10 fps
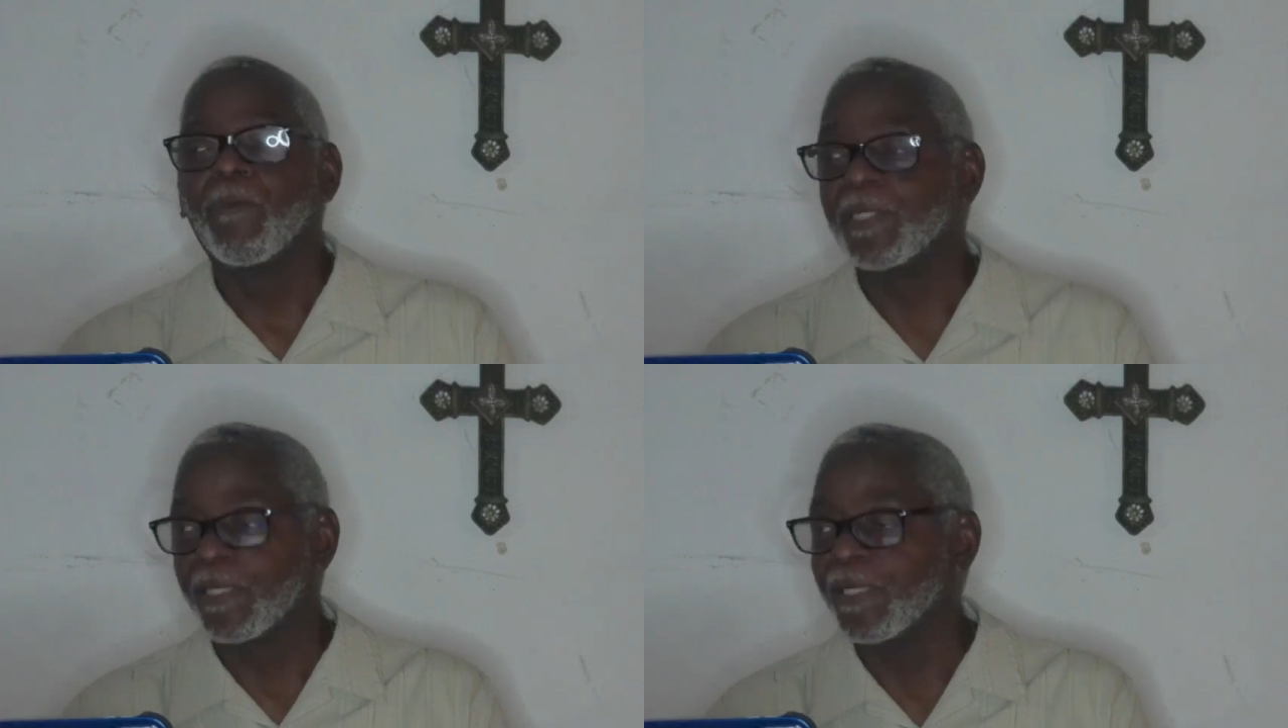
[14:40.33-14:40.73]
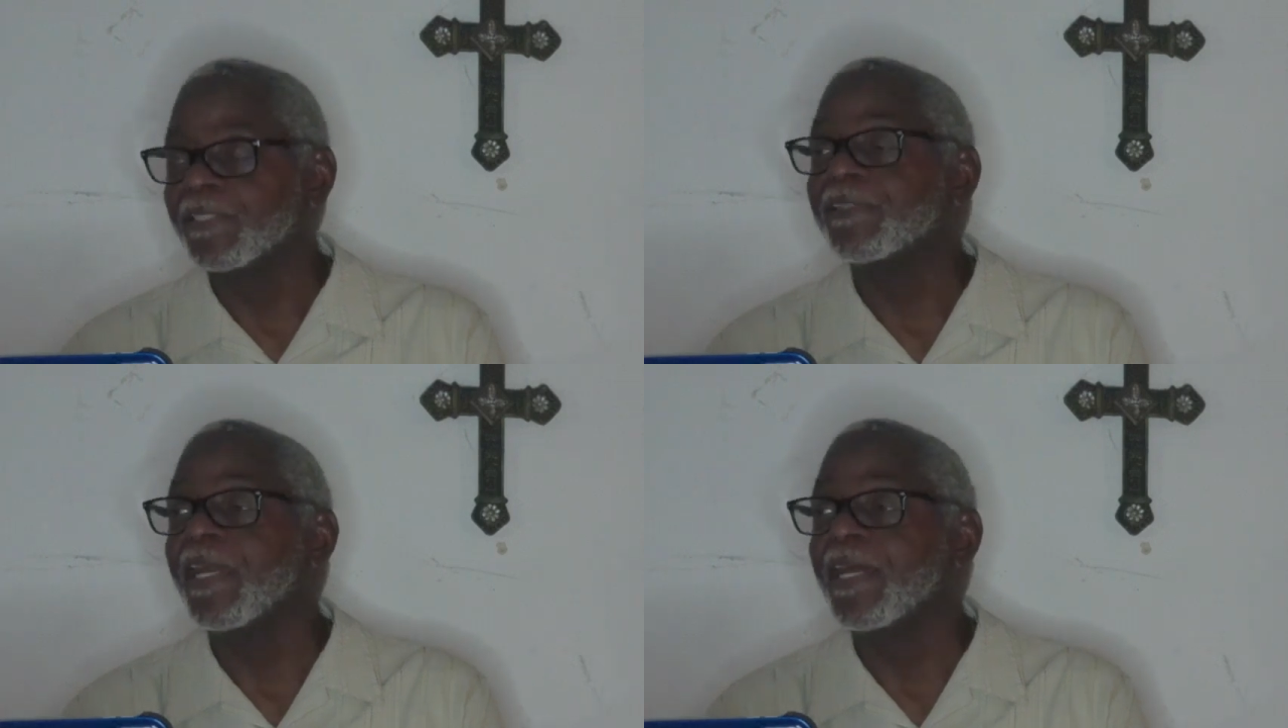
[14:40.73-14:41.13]
to cut his
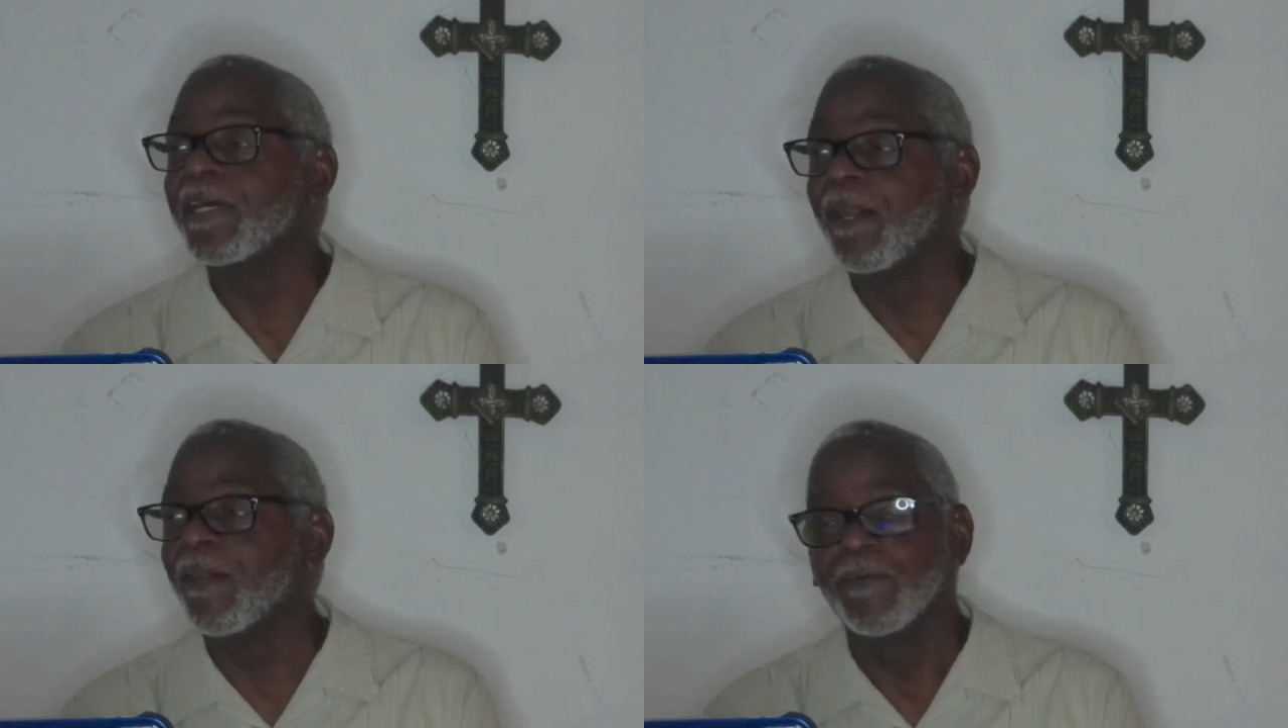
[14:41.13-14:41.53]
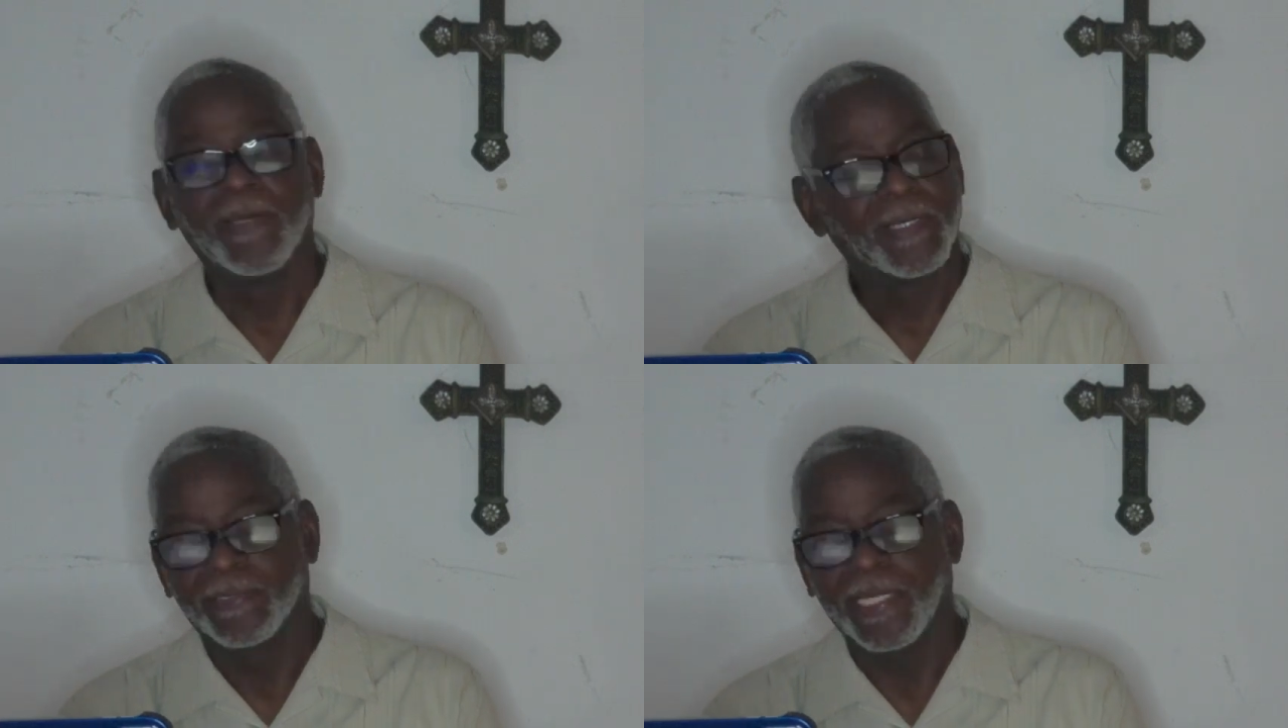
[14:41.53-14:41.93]
head off?
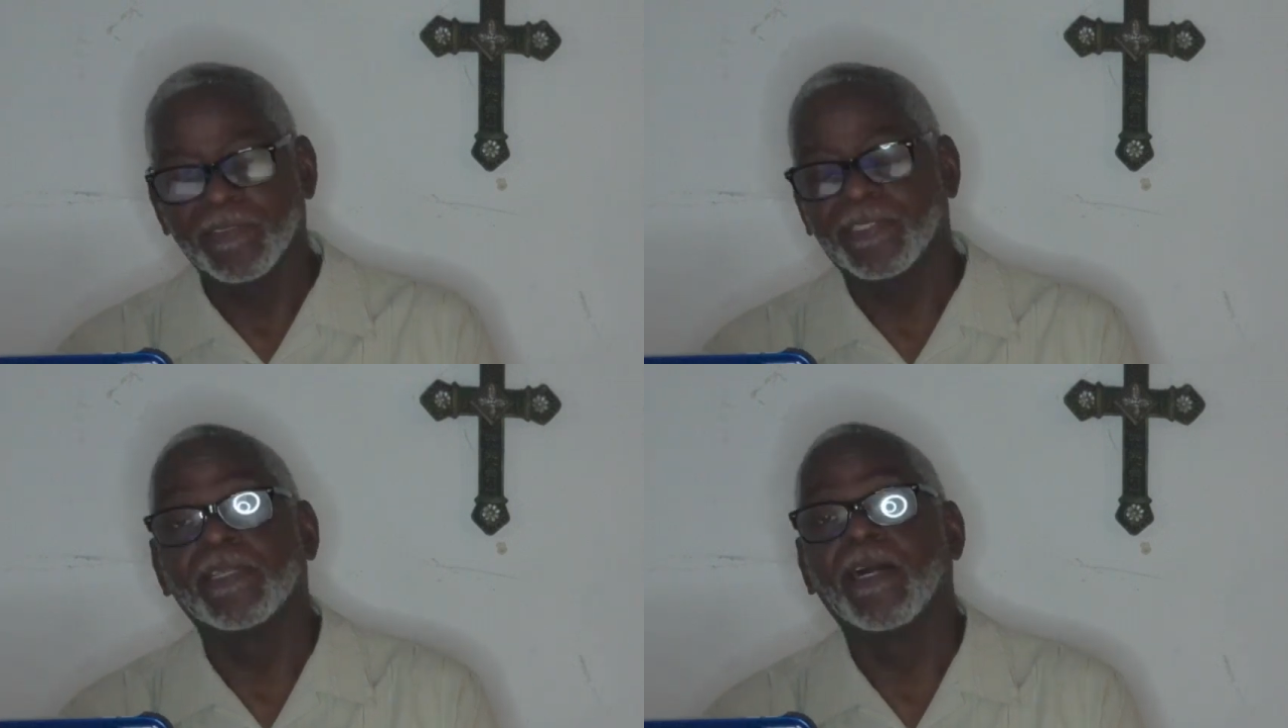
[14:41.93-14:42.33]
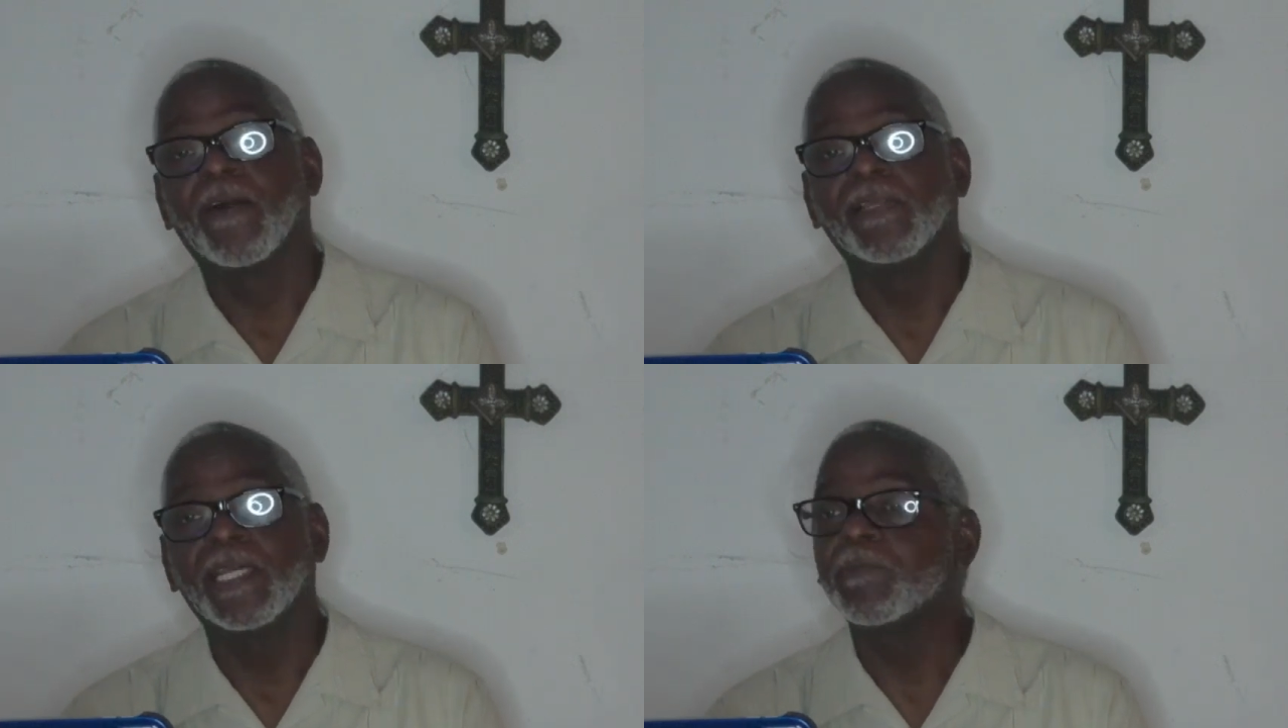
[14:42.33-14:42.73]
David said, no,
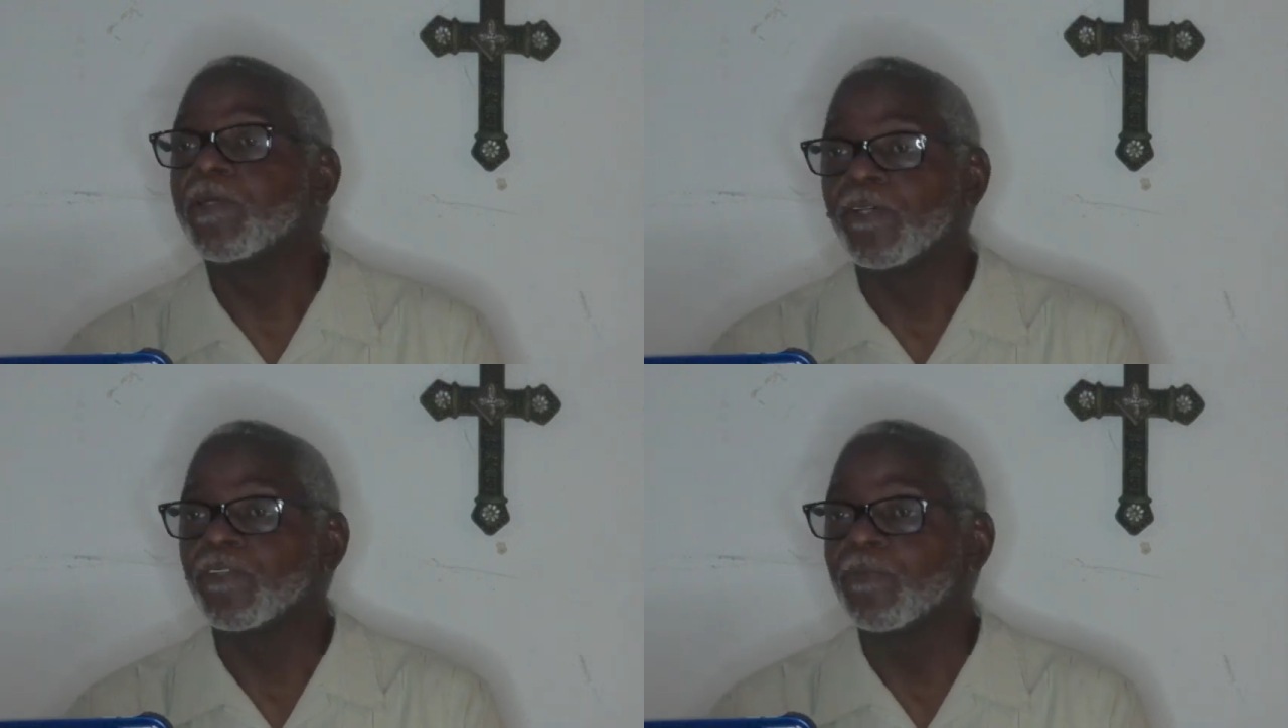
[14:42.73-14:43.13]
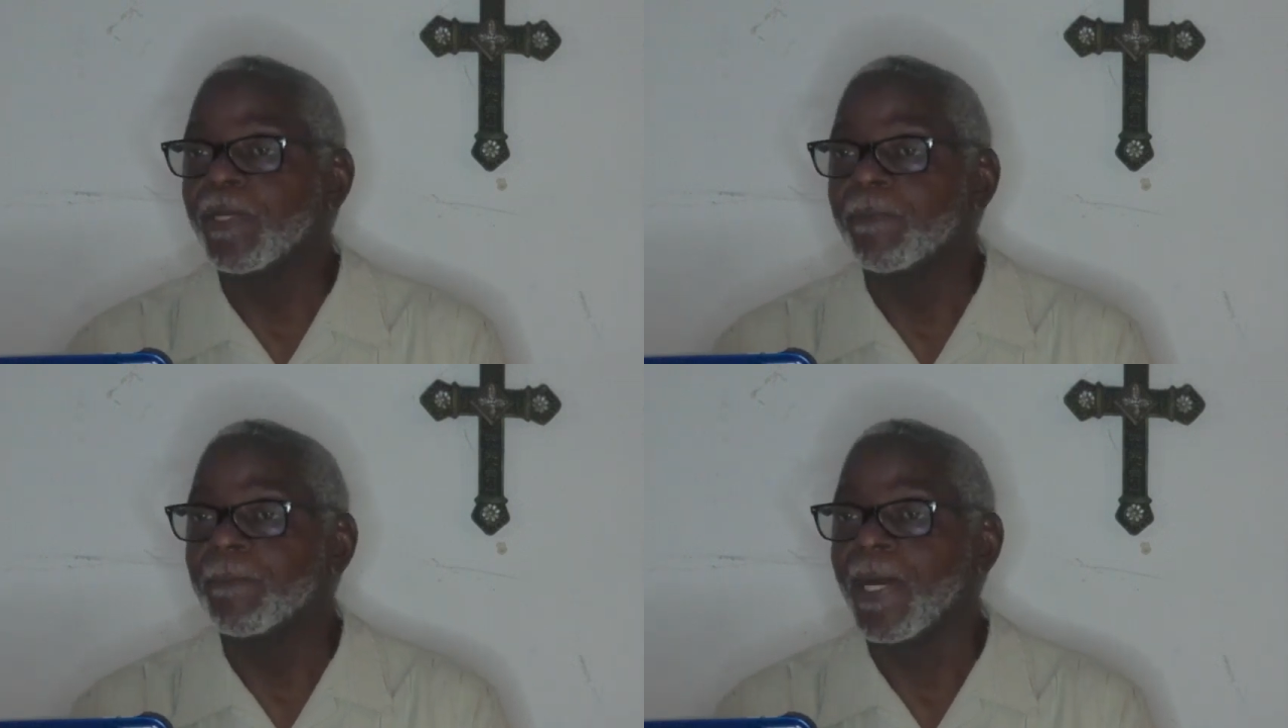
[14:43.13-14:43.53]
let him curse me.
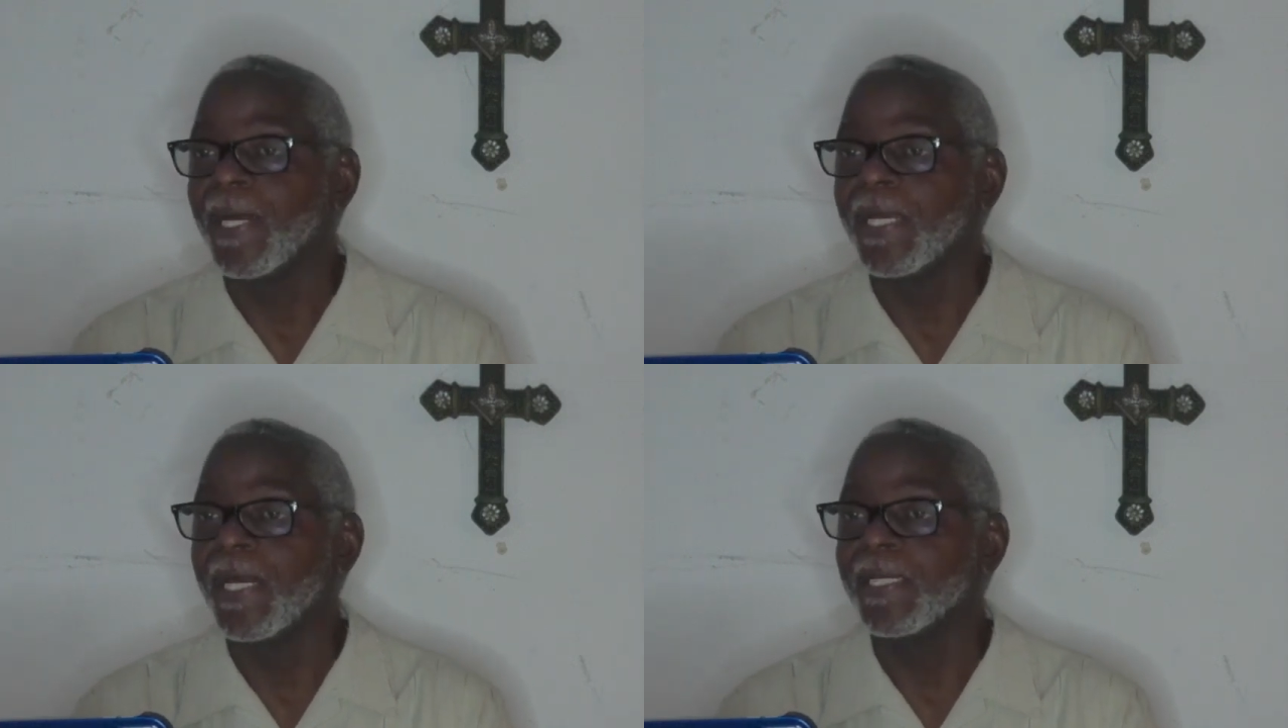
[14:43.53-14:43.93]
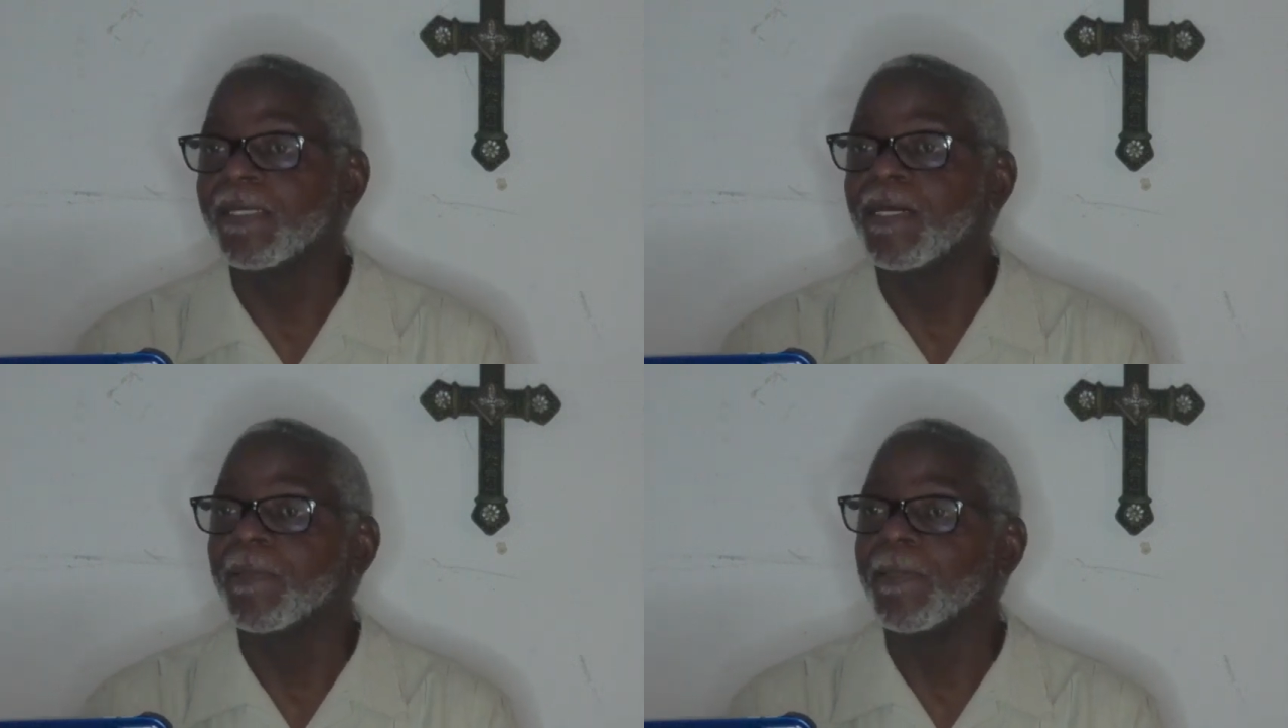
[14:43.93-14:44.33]
I got it
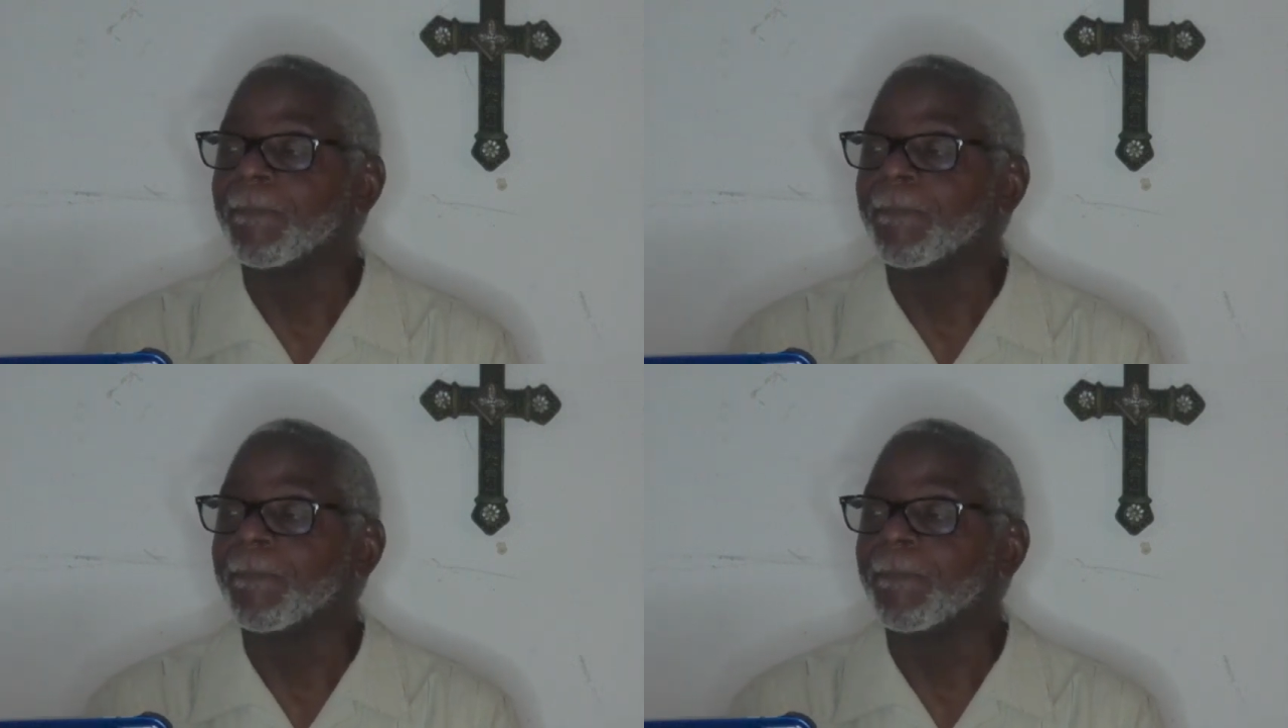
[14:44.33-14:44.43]
coming.